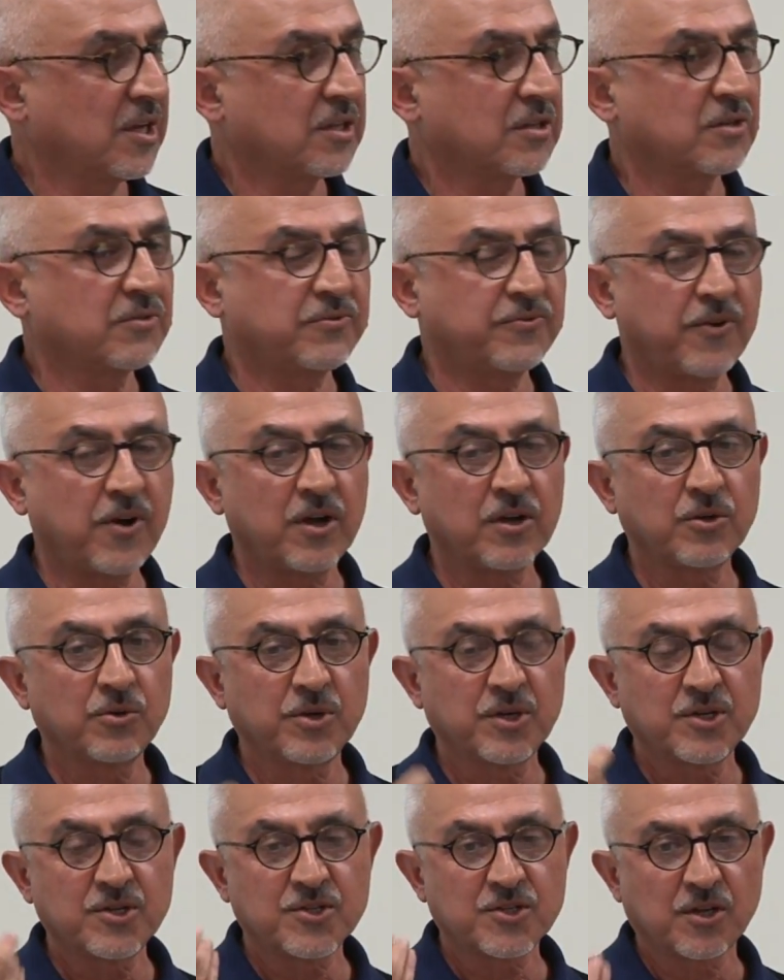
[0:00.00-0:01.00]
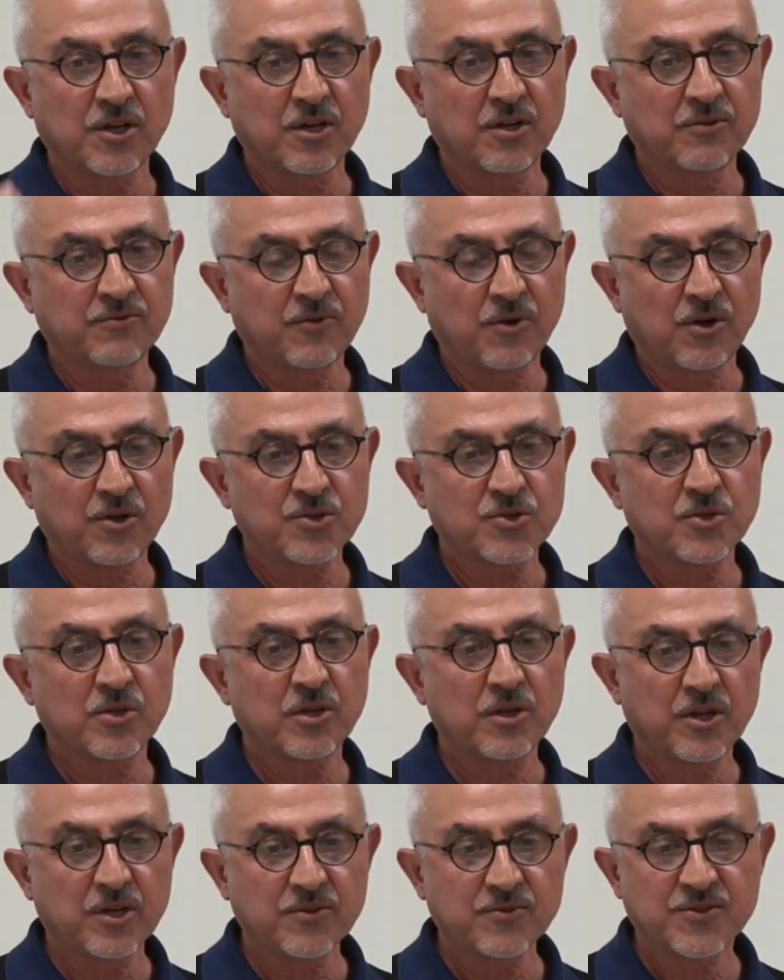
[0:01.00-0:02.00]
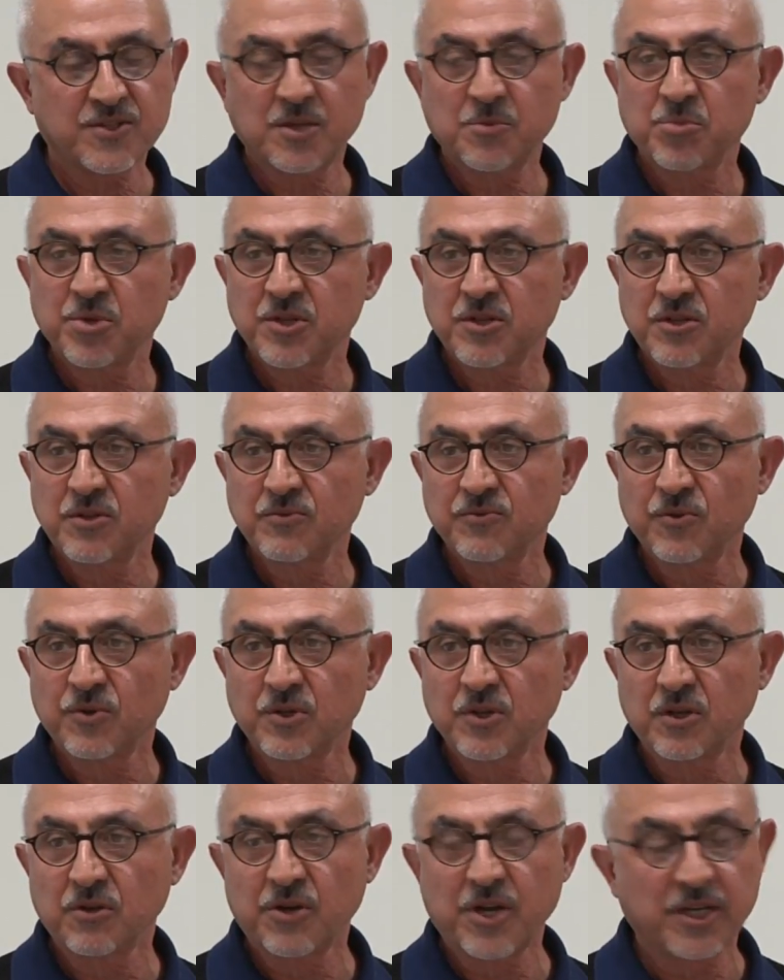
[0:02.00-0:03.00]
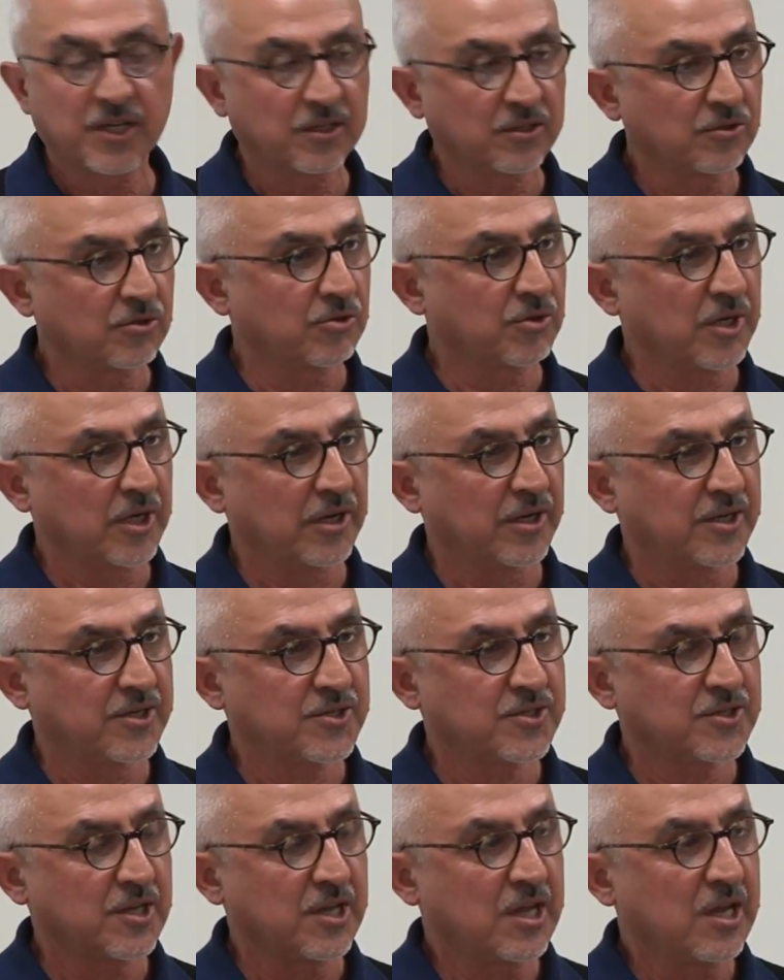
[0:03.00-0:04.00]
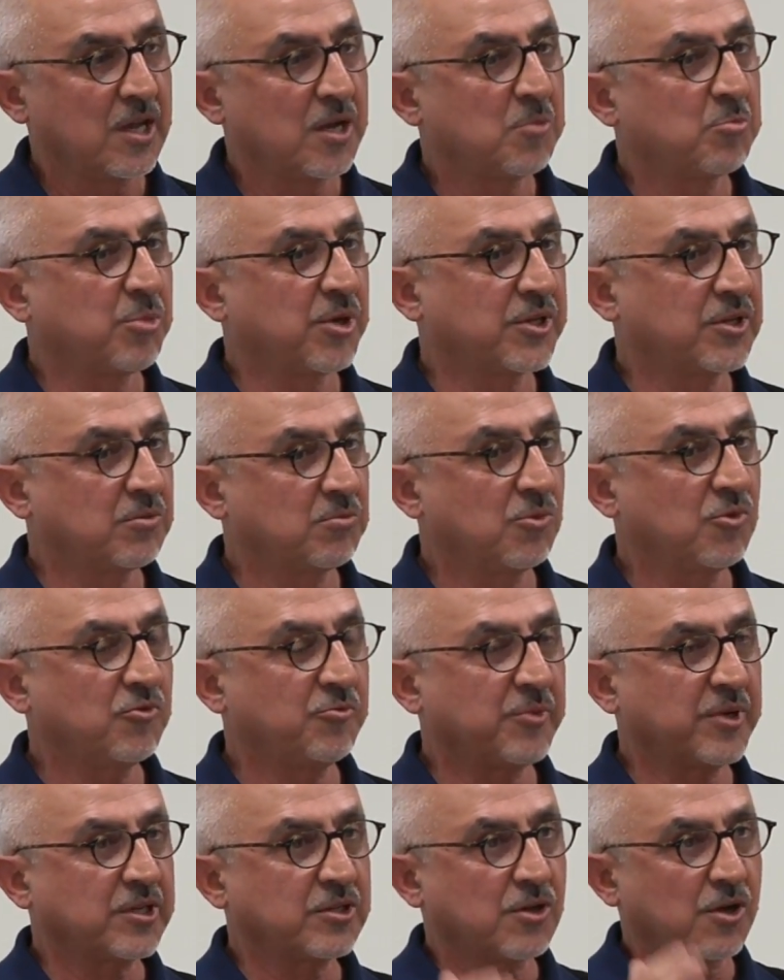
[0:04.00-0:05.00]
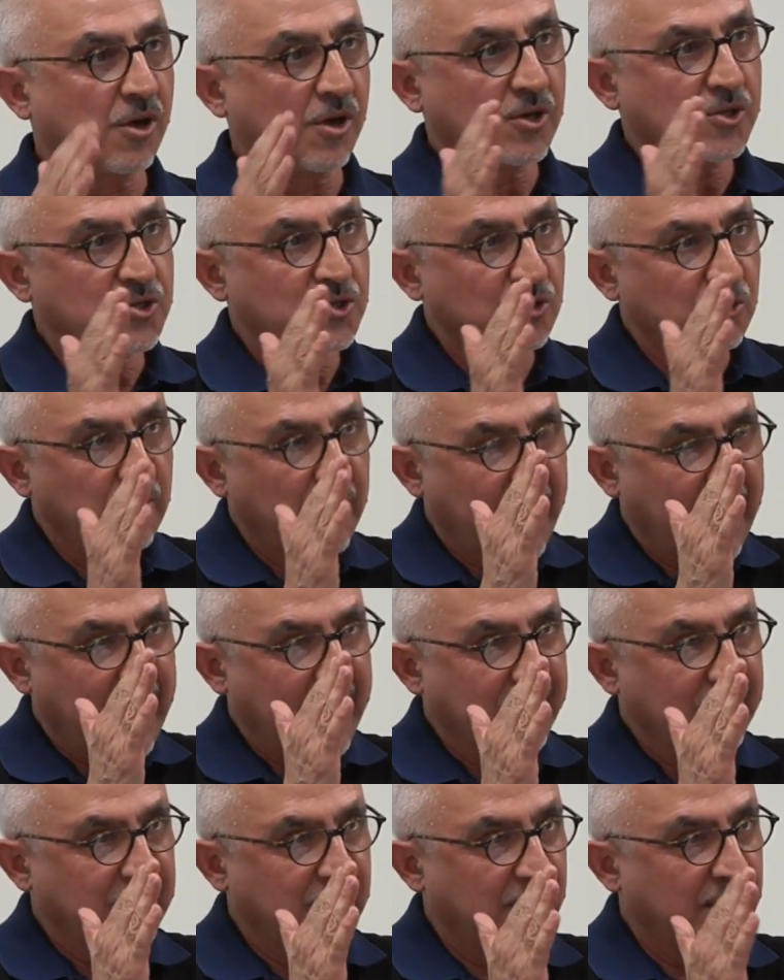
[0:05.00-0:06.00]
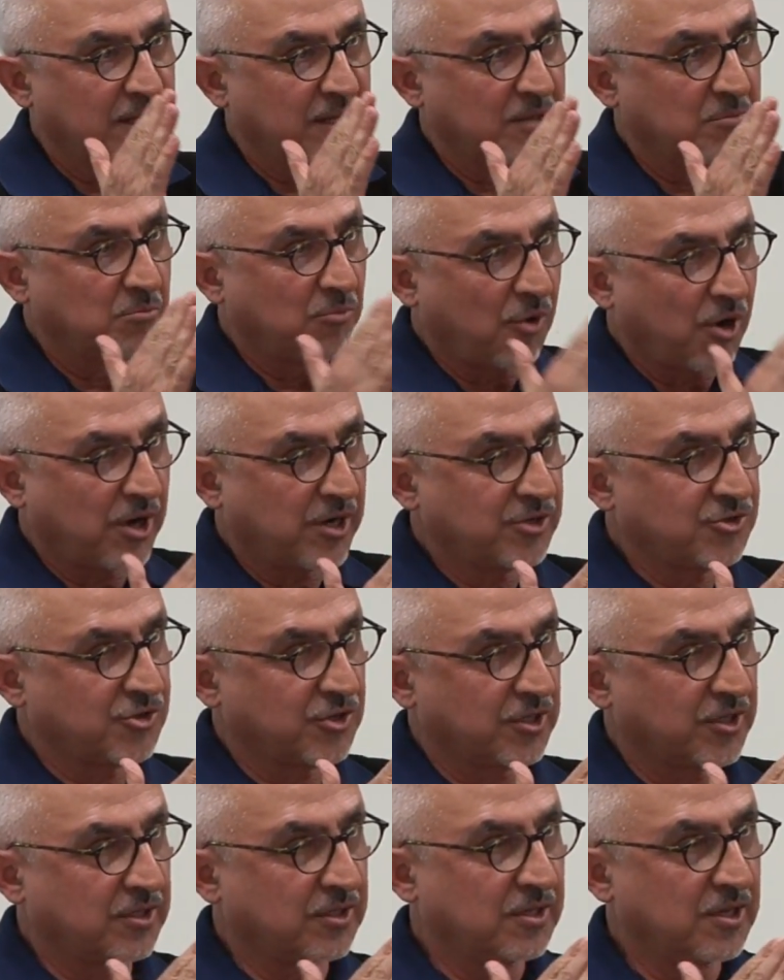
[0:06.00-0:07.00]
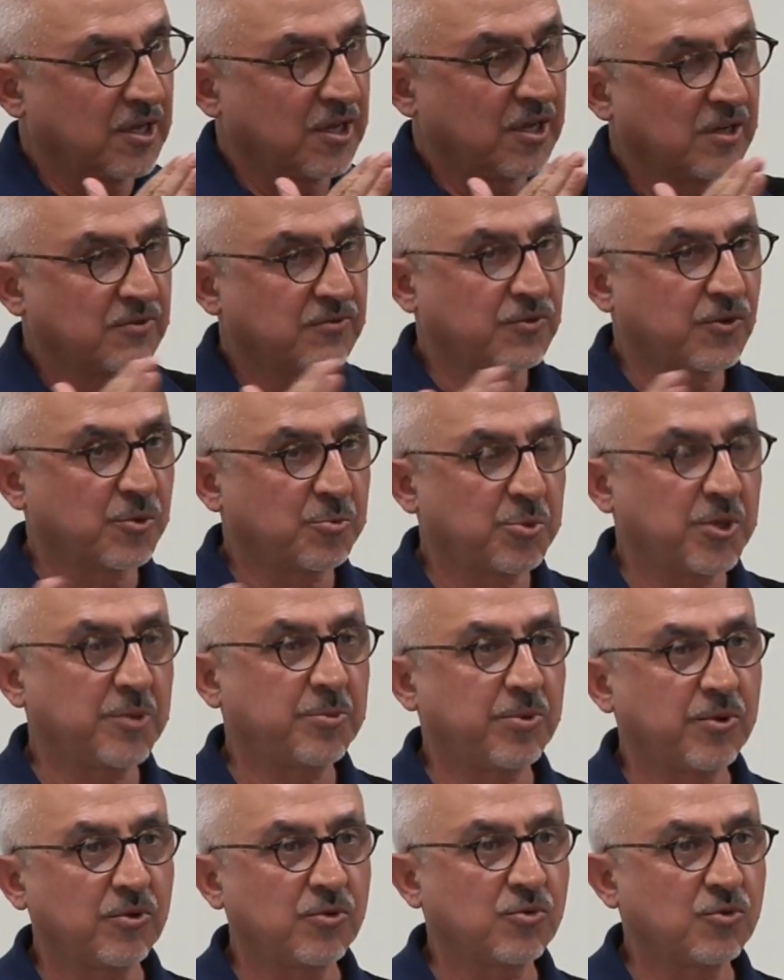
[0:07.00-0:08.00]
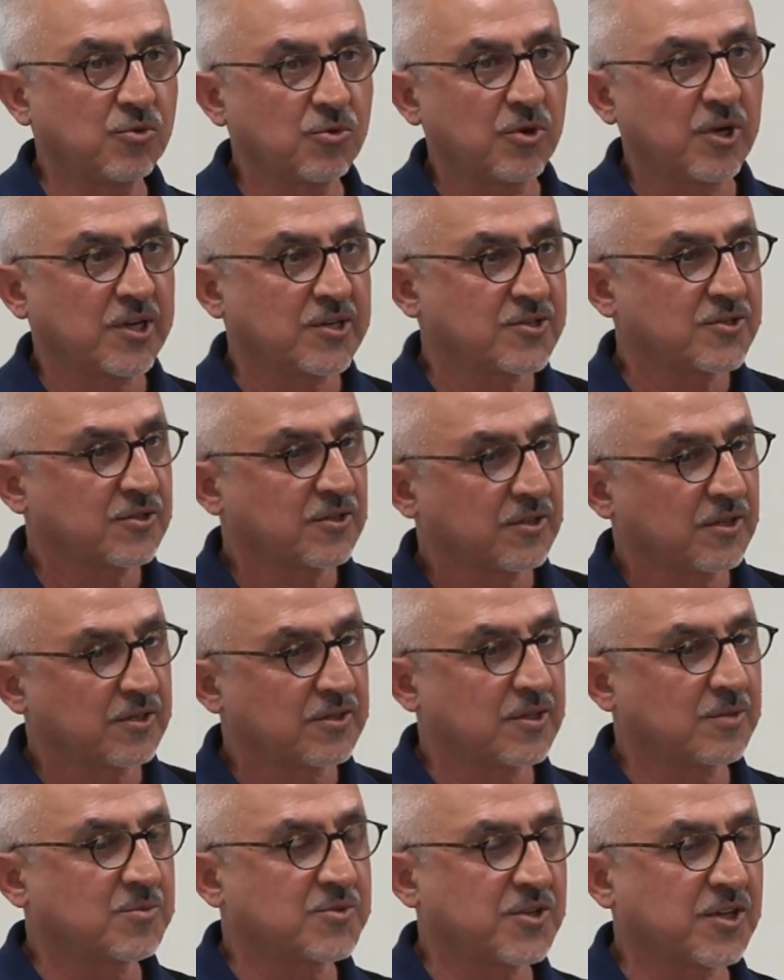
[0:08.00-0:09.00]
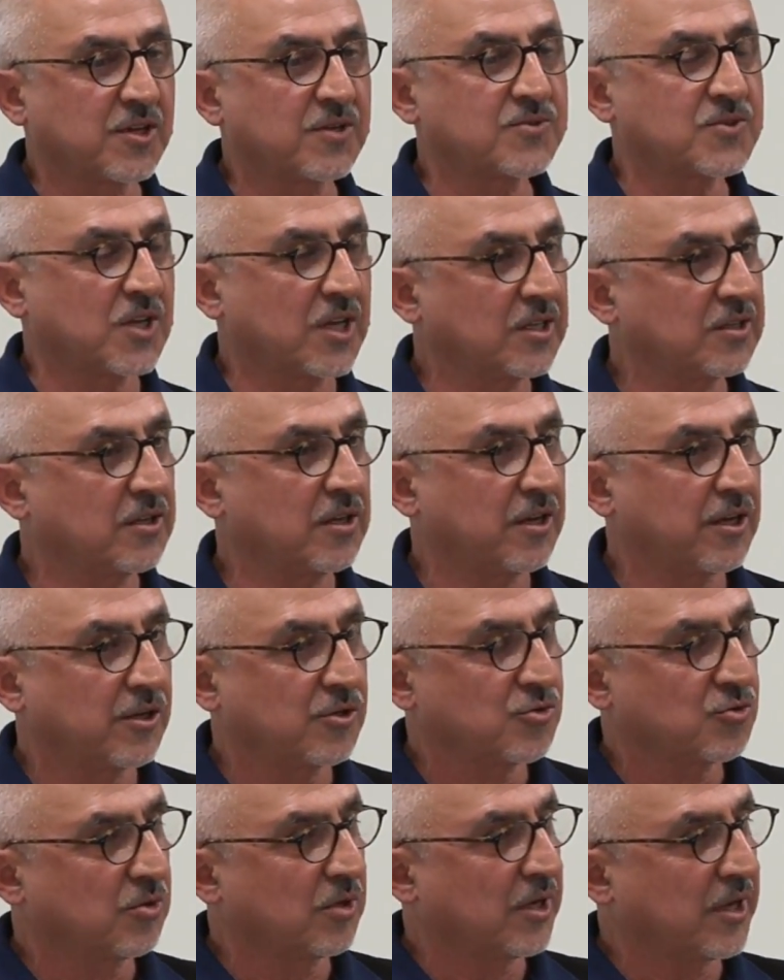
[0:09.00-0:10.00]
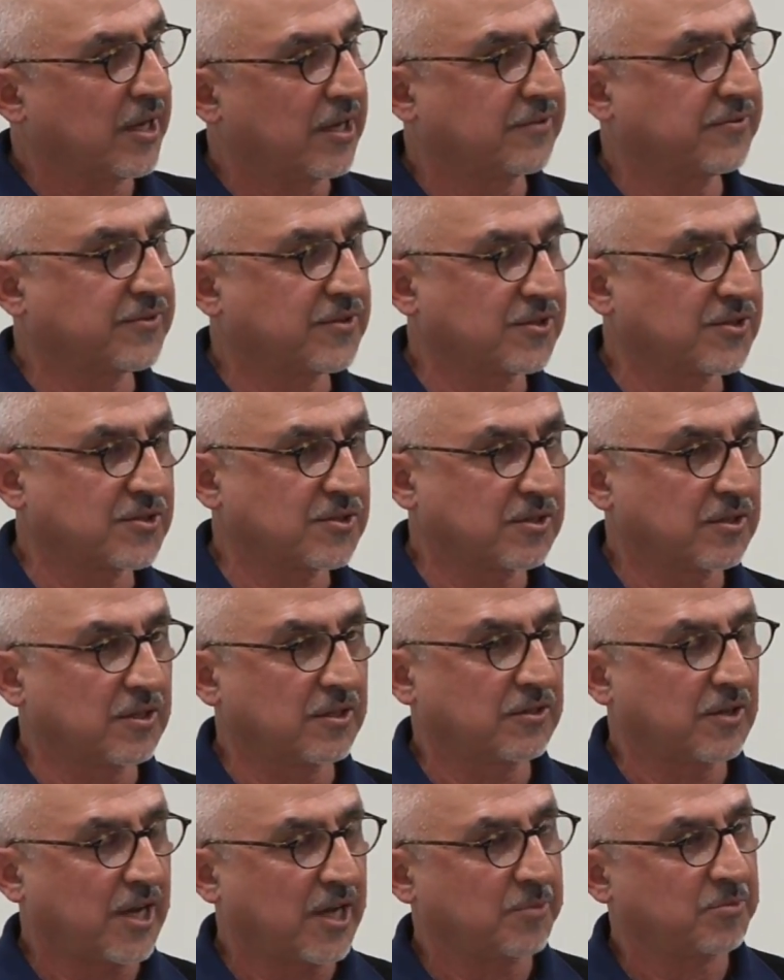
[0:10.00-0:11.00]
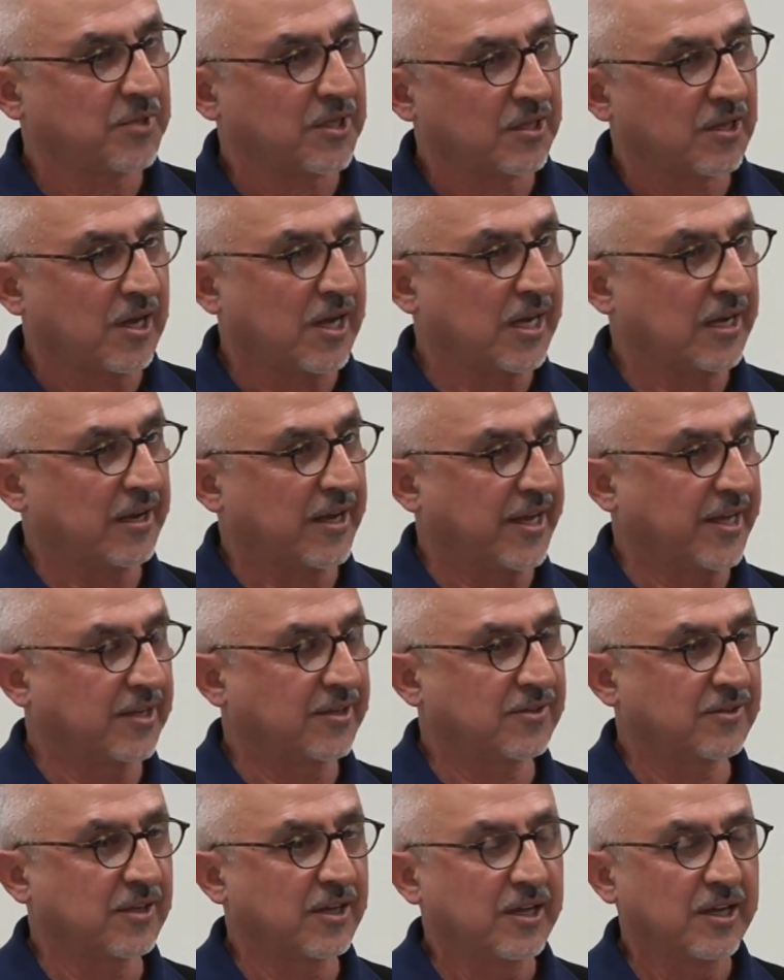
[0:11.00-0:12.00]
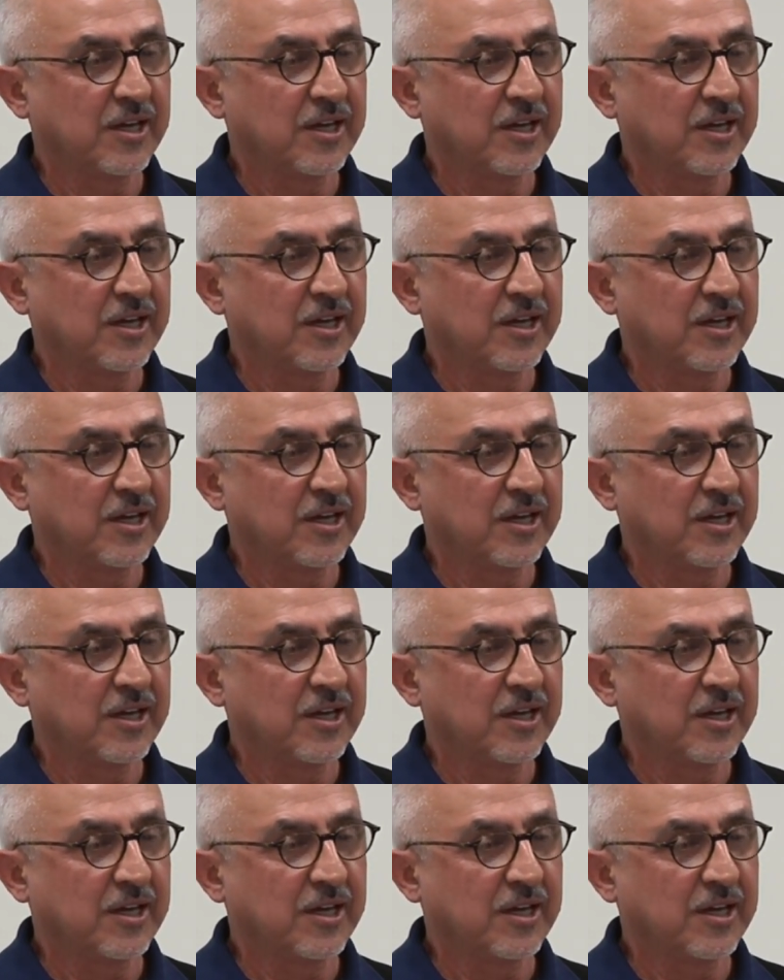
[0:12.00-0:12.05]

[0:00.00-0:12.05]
they followers of also a lot of sympathy for the Iranian guerrillas, but the movement also had a margin for people who considered themselves intellectual leftists, the type that I liked,